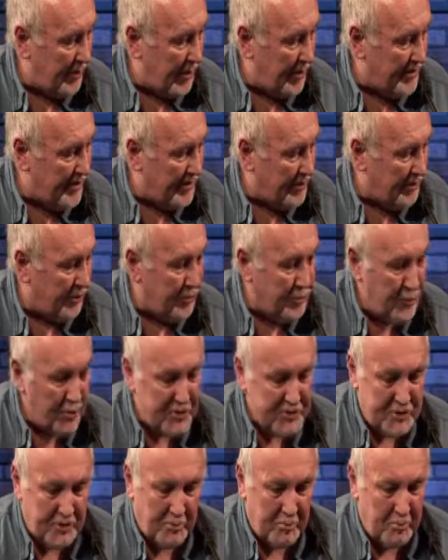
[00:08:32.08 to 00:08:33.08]
I think
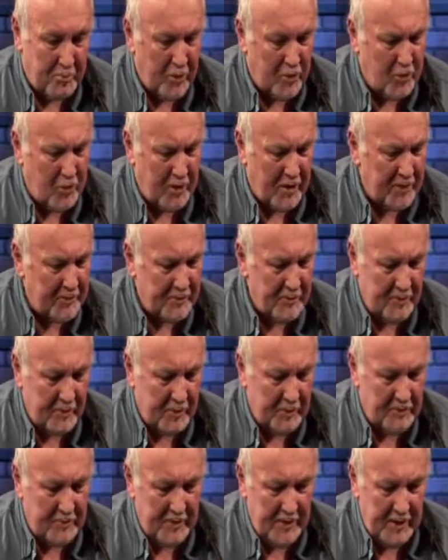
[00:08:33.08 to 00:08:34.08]
across the board,
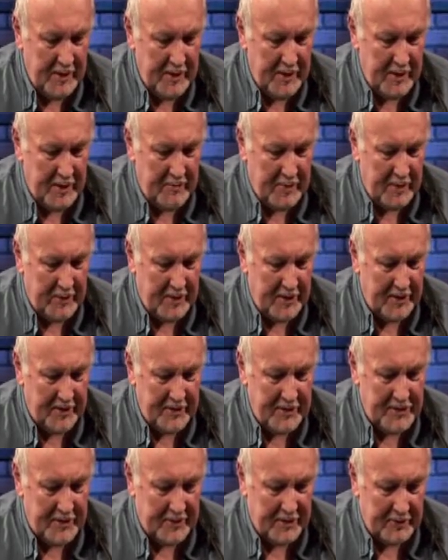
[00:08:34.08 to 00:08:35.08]
probably at
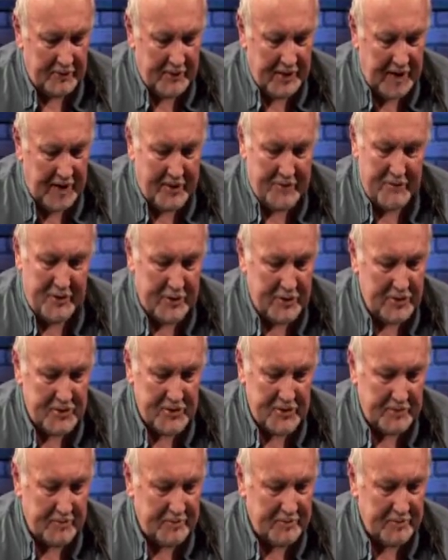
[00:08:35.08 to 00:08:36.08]
least a half
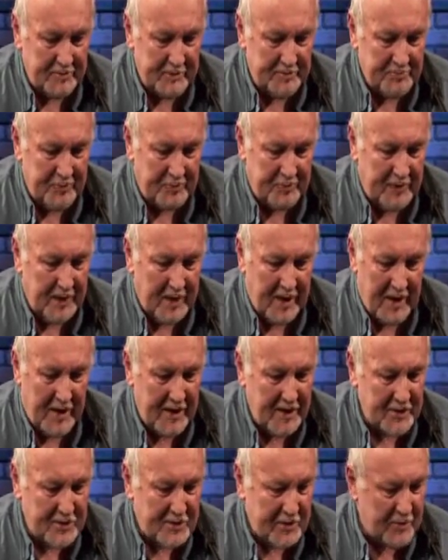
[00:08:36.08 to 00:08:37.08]
dozen
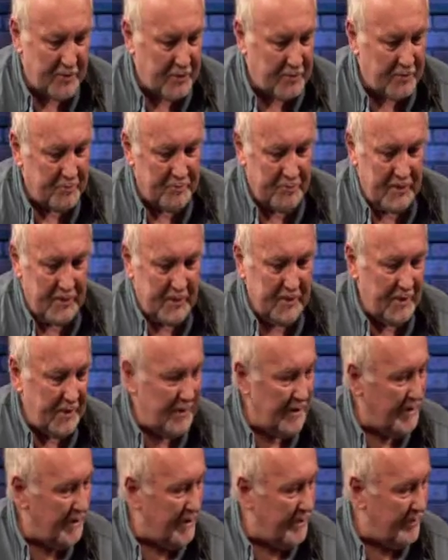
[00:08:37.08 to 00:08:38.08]
guys that are
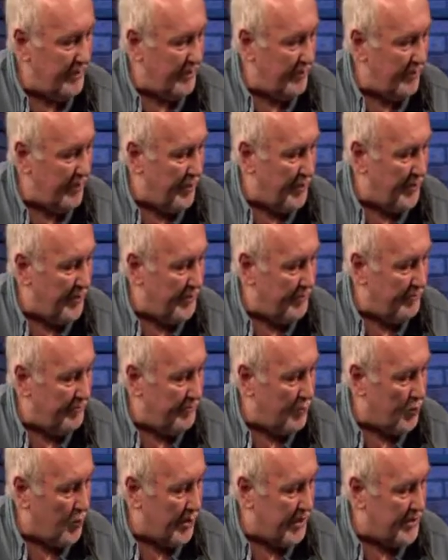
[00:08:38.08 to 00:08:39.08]
from the
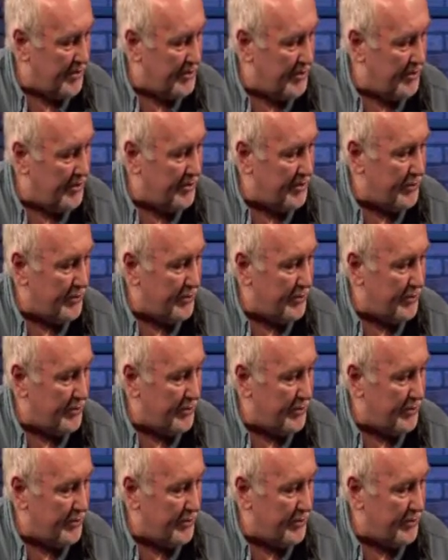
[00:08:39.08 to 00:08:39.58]
20s and